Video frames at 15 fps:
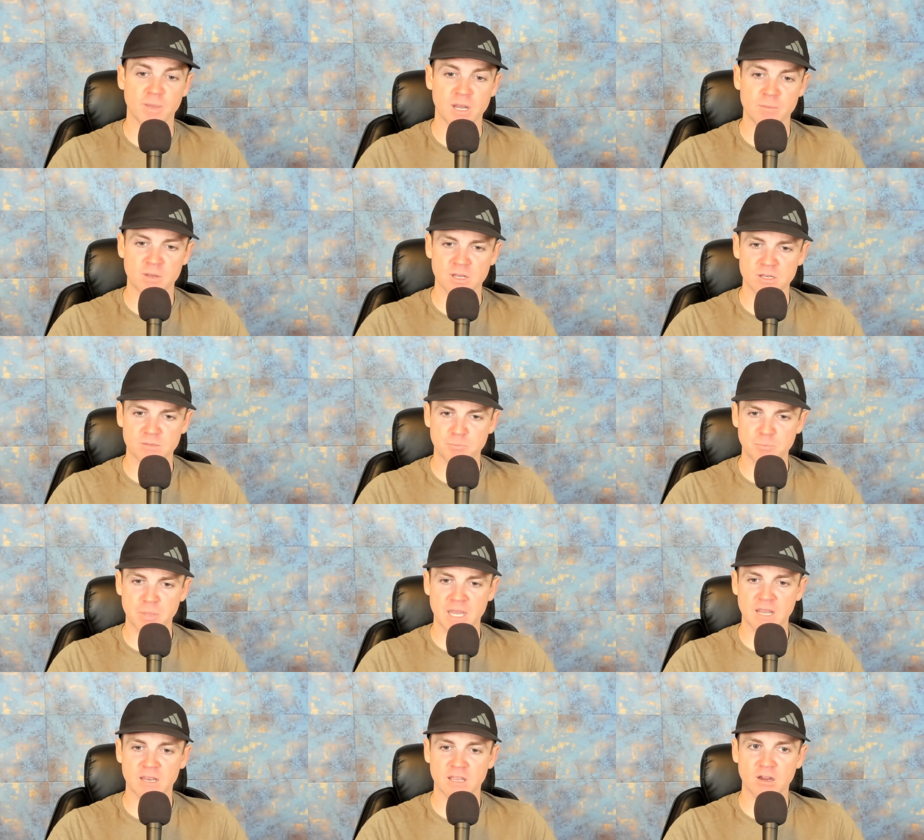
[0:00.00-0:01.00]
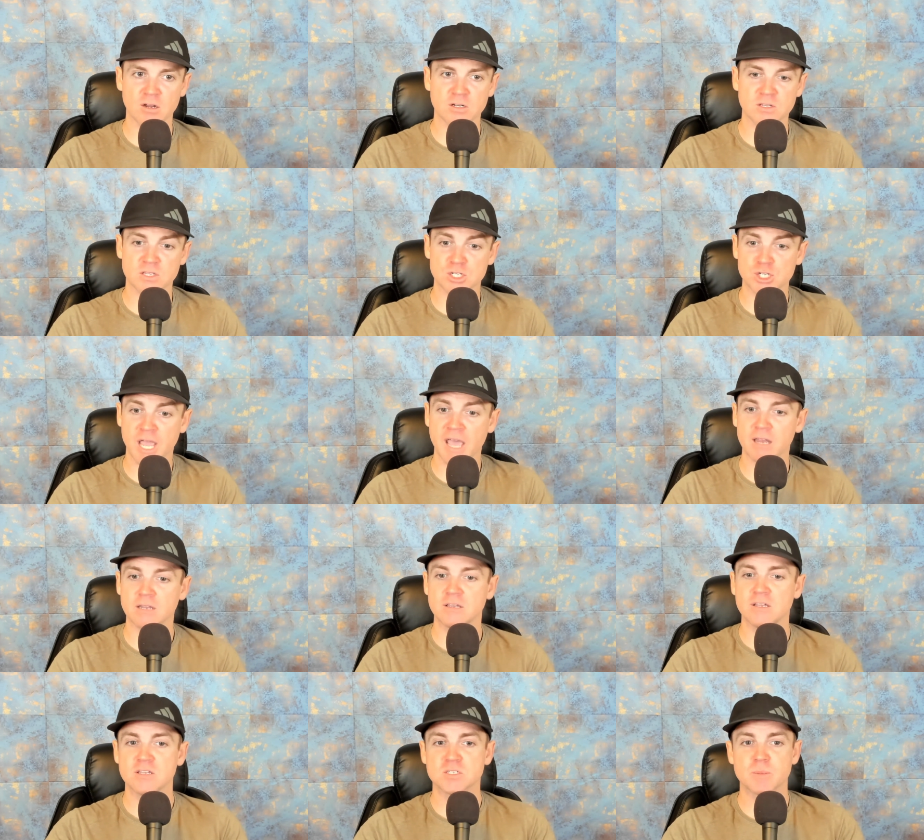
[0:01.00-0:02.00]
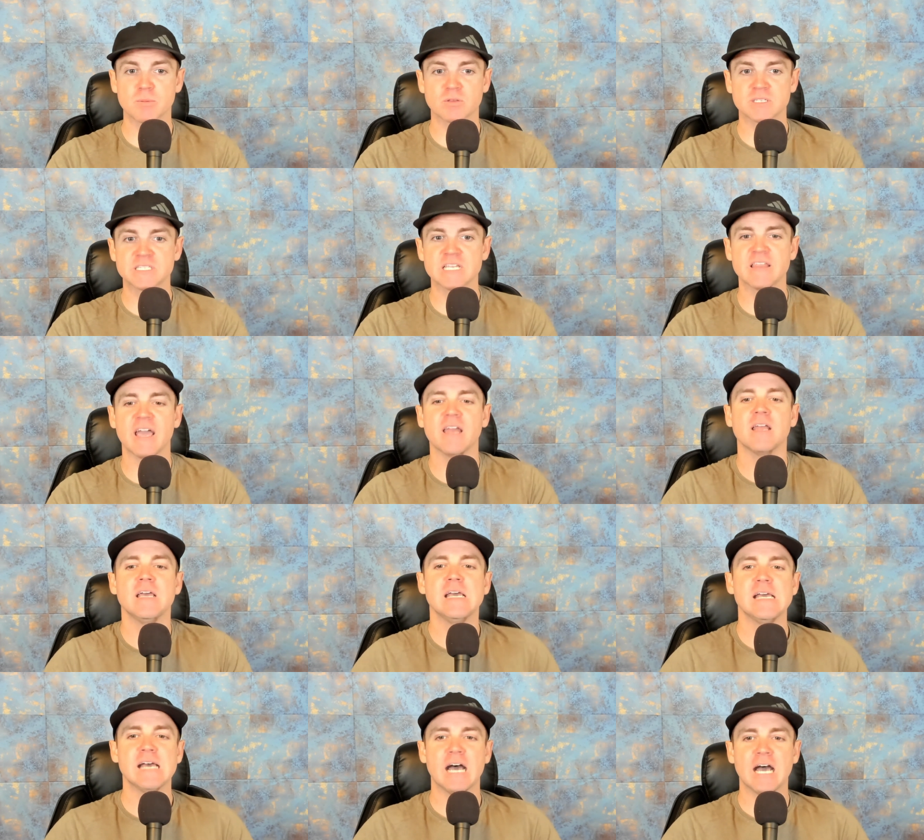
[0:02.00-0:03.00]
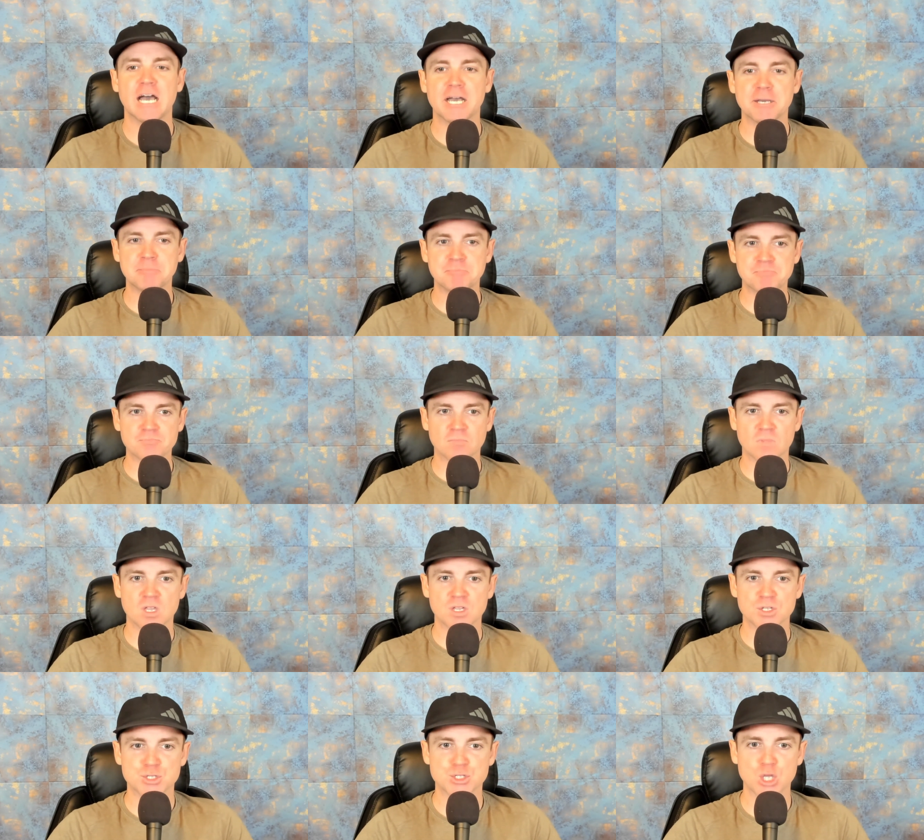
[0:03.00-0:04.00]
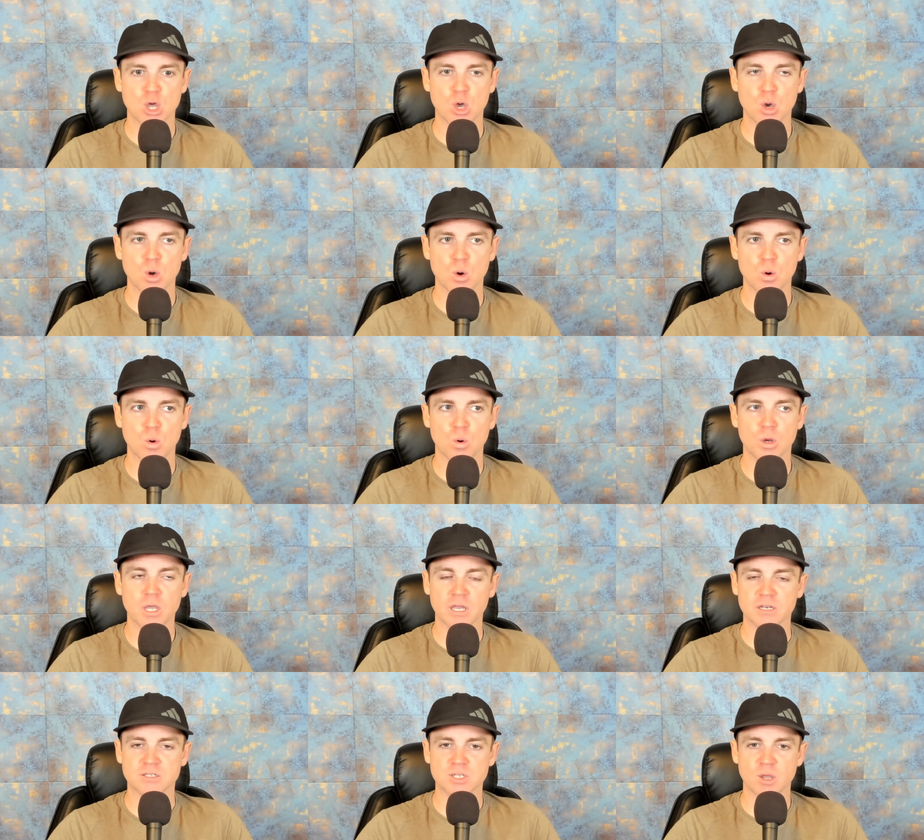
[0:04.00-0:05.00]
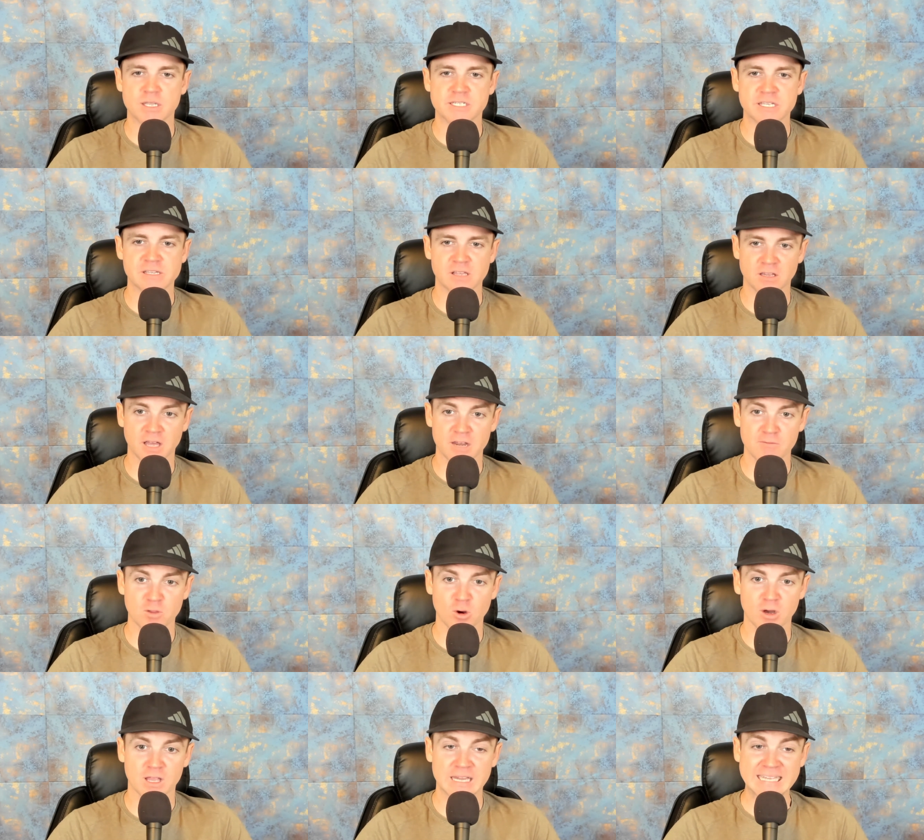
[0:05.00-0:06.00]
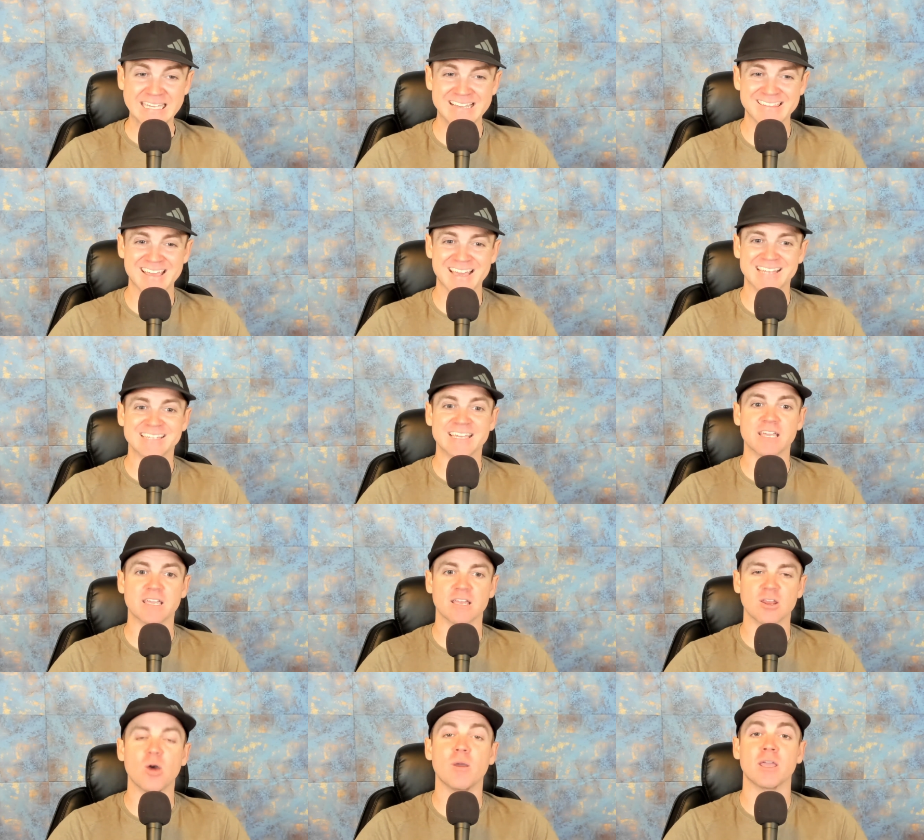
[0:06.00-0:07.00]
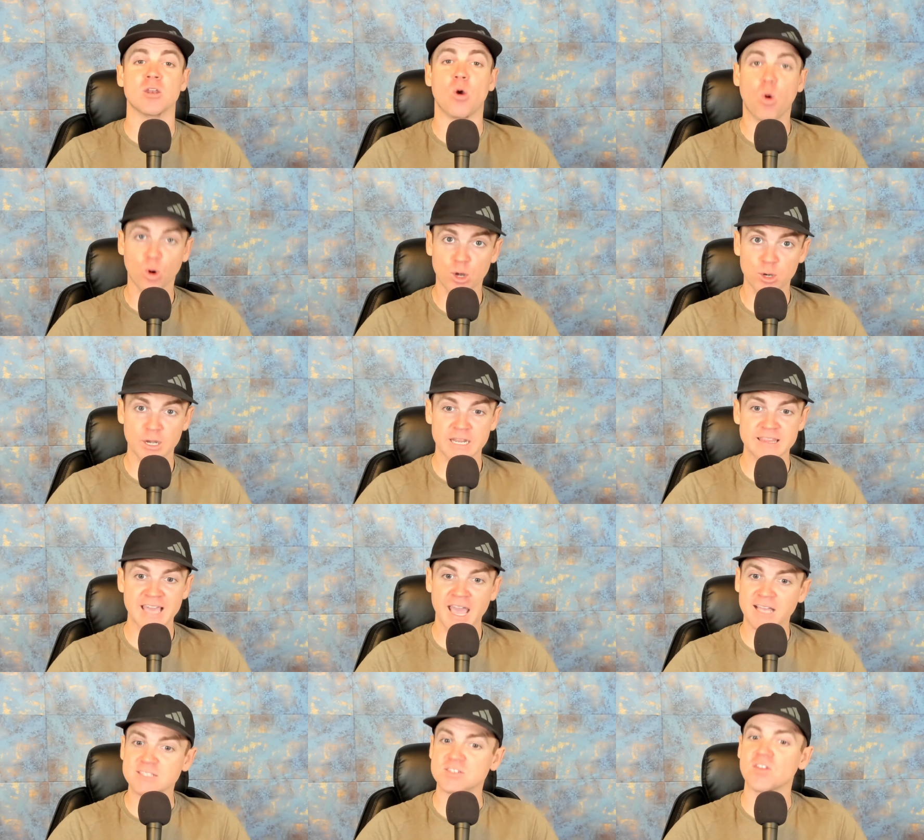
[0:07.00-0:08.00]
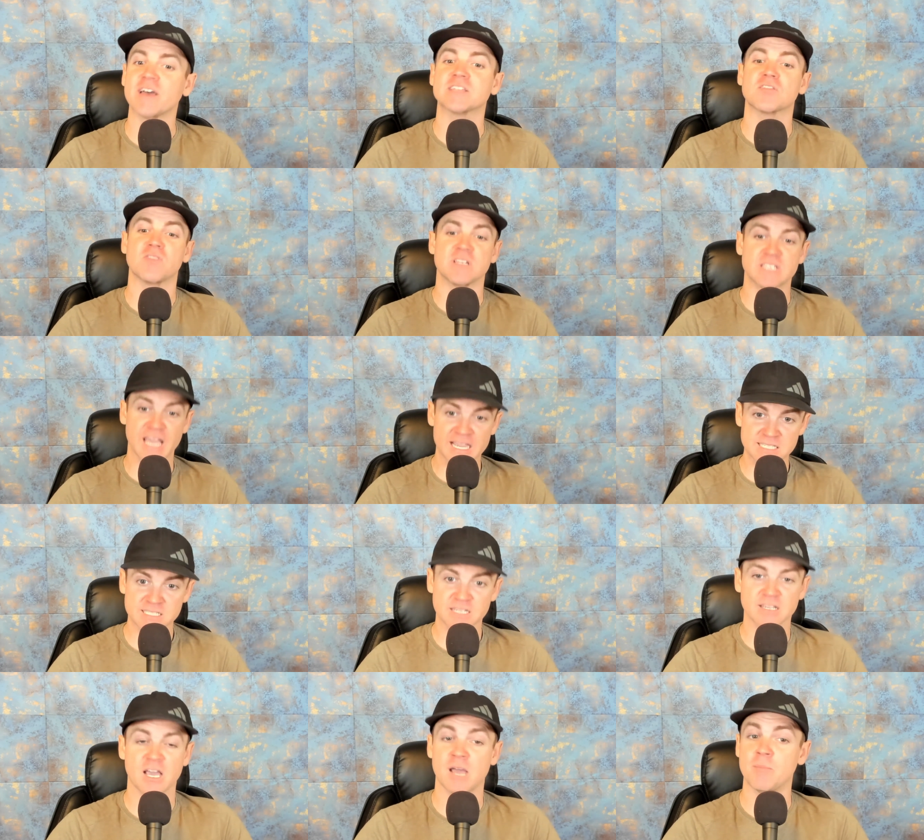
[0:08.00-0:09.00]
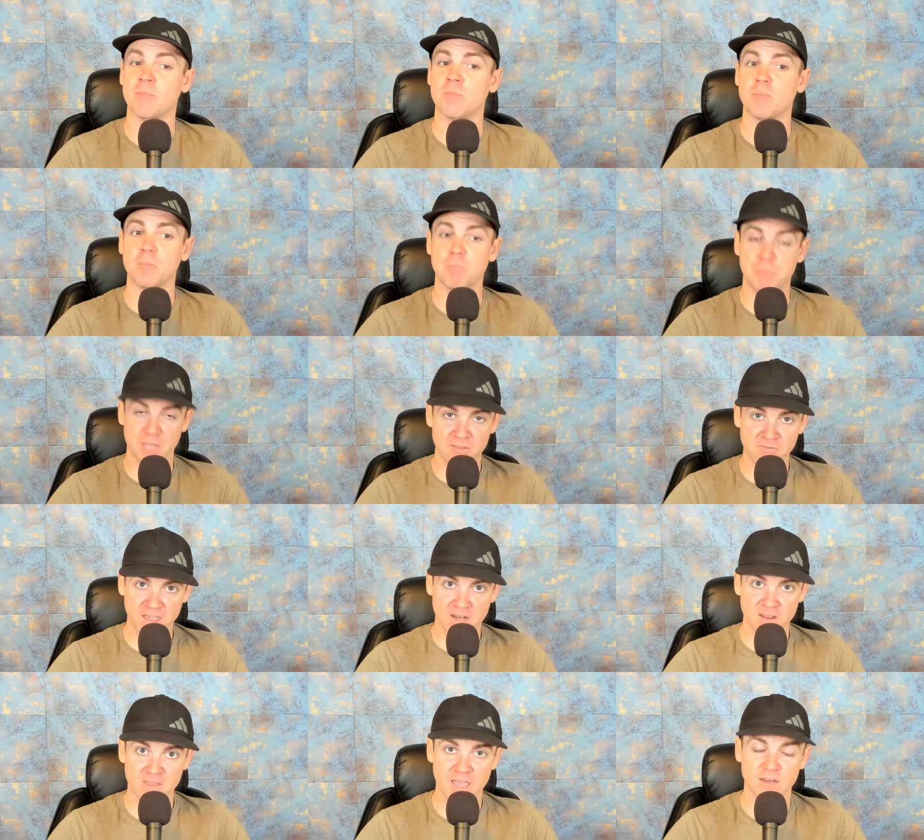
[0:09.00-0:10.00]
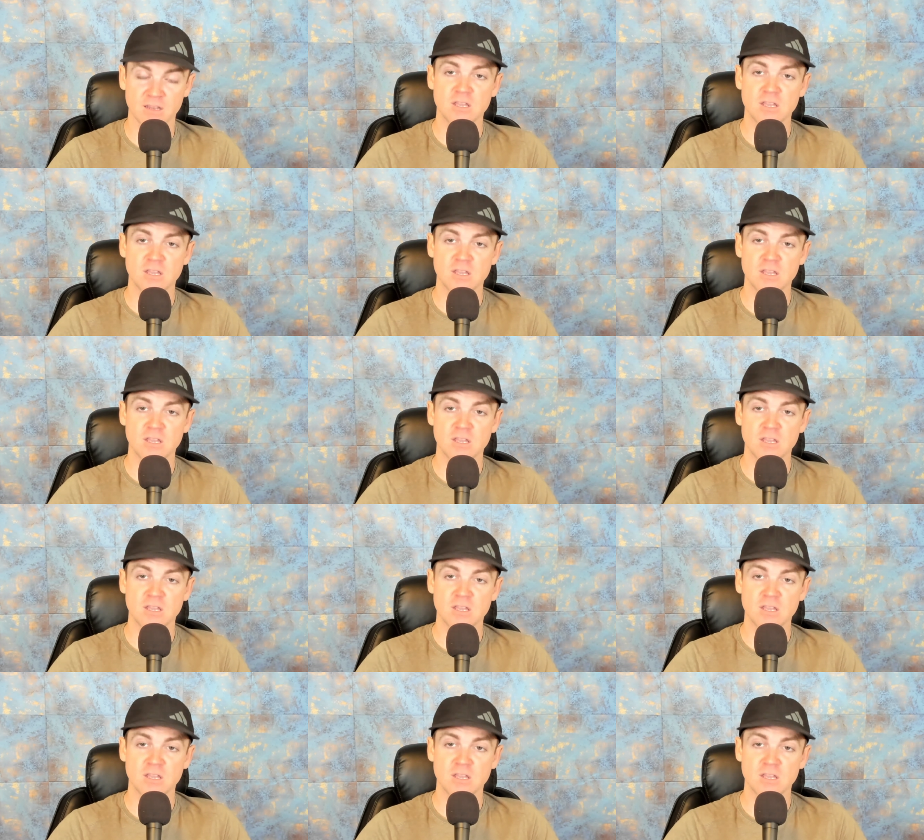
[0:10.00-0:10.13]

I'm going to pin it here to the chat so people can see that. So good. So I see a lot of you are clicking on that link and going and ordering that. So that's fantastic. I'm a big fan of that.